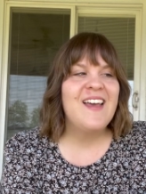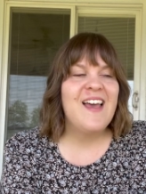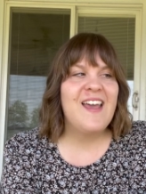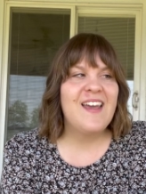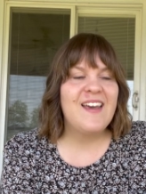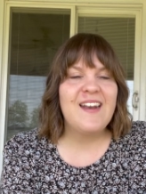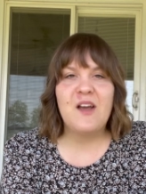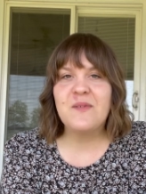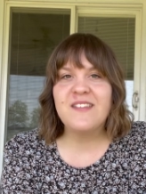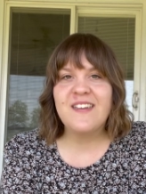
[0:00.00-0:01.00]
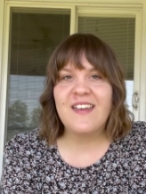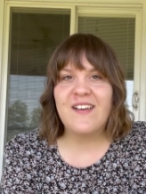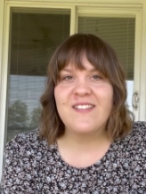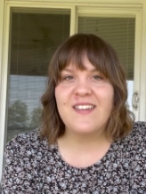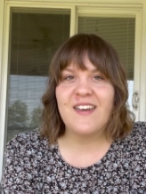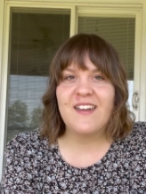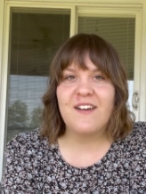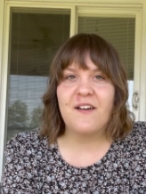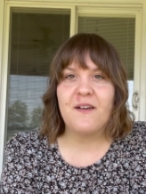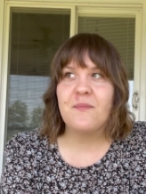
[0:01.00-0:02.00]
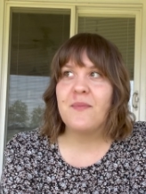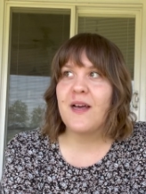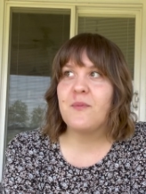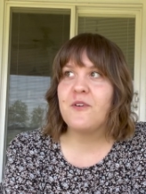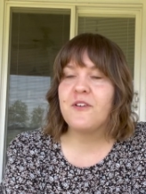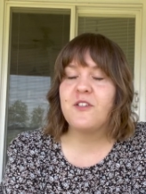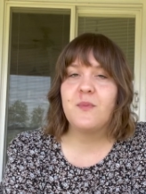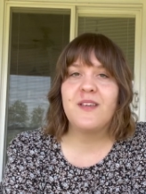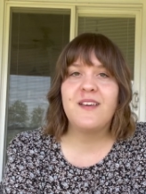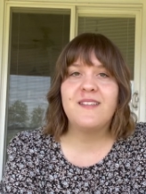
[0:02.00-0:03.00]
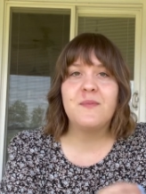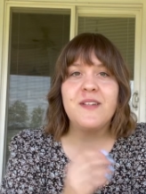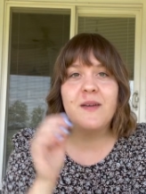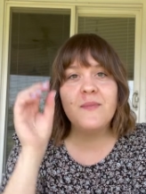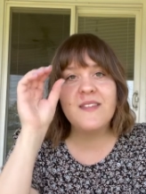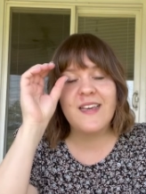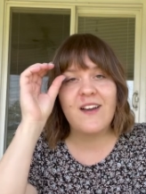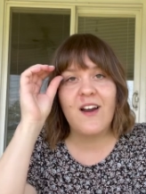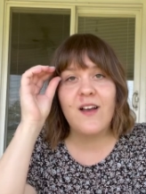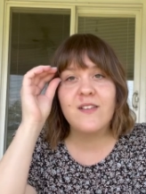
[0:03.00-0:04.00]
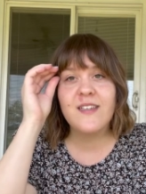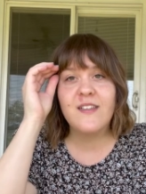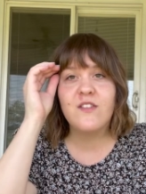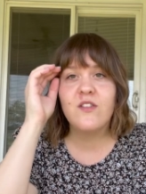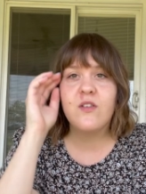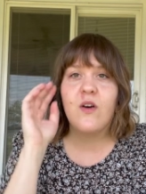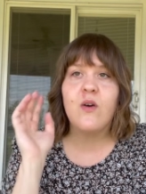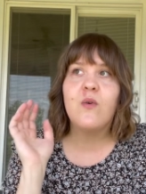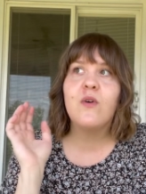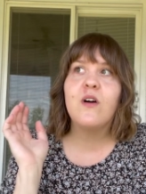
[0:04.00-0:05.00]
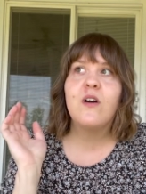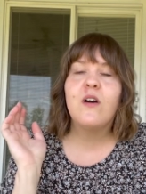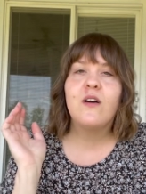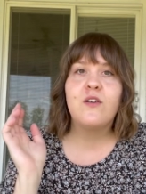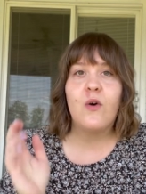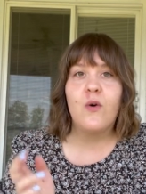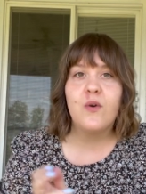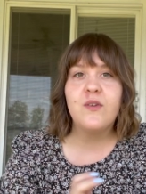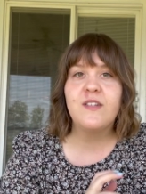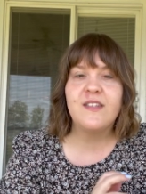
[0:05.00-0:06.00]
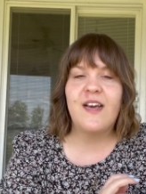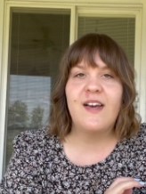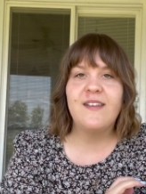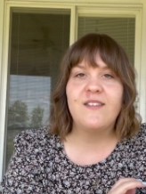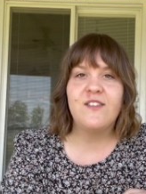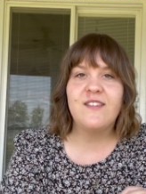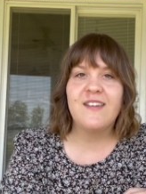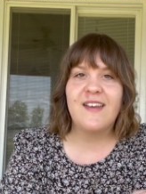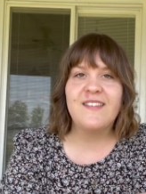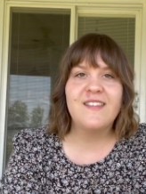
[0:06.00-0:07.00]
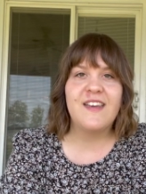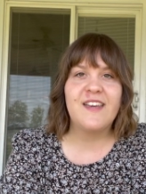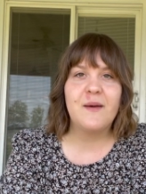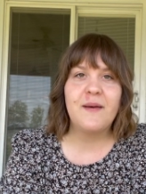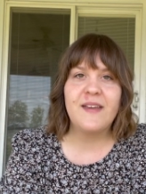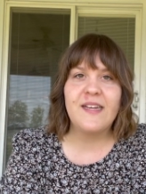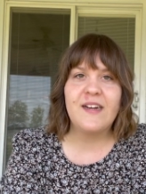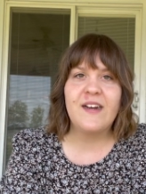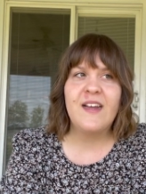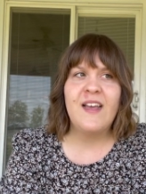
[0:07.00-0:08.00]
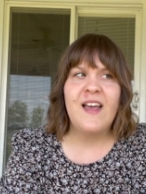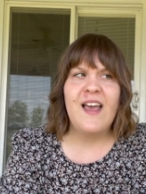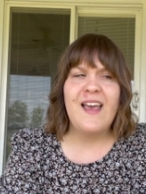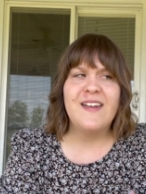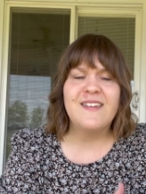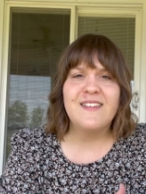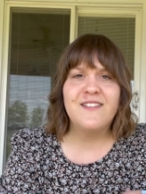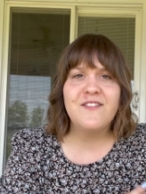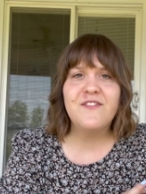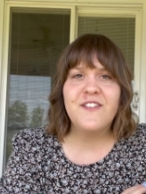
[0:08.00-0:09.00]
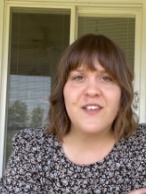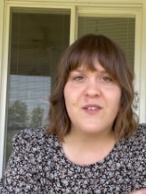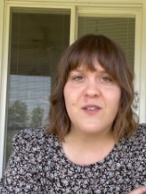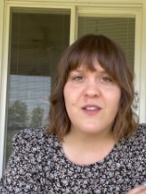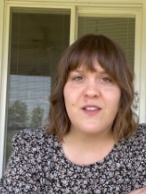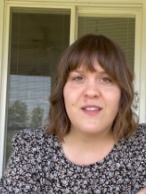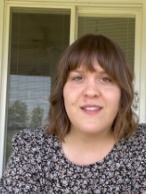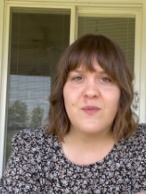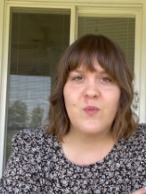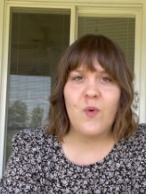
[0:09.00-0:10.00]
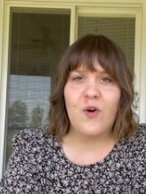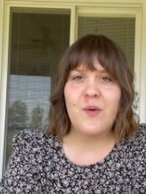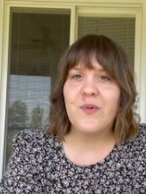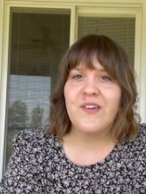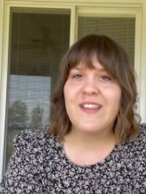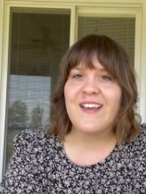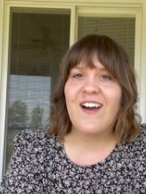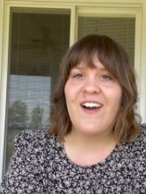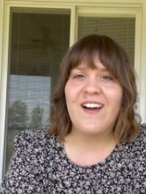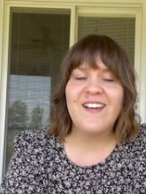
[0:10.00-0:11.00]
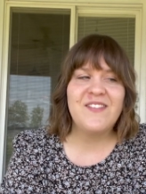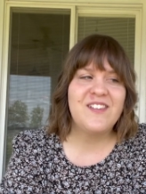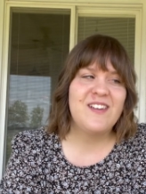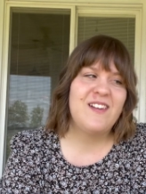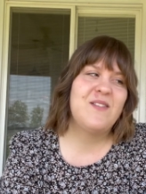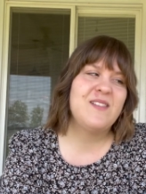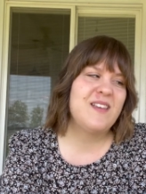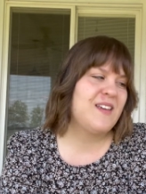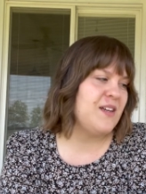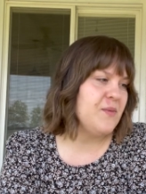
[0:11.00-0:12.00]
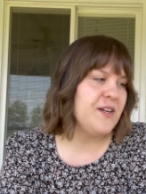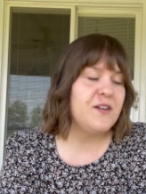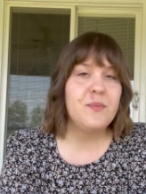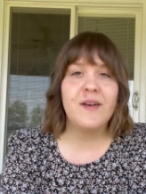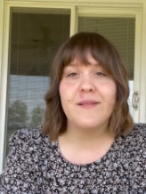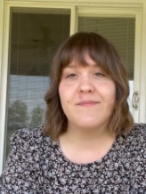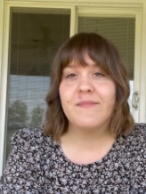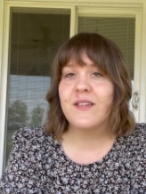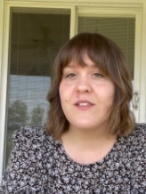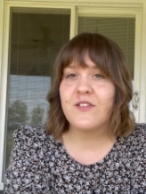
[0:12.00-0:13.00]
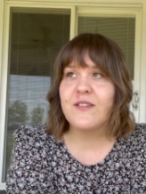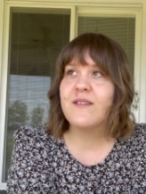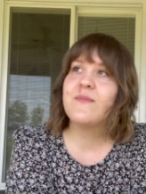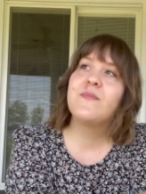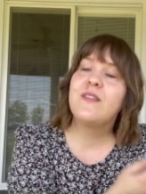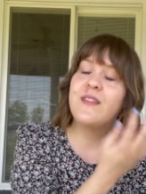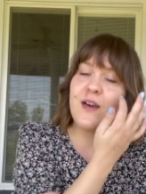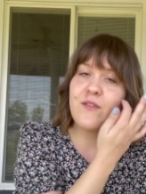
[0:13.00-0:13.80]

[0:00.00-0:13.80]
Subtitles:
and now I'm just sitting outside in our back porch because sometimes like our house gets so cold that it's just nice to like come out here and feel warm or like hot, which I know is like kind of weird, but that's just how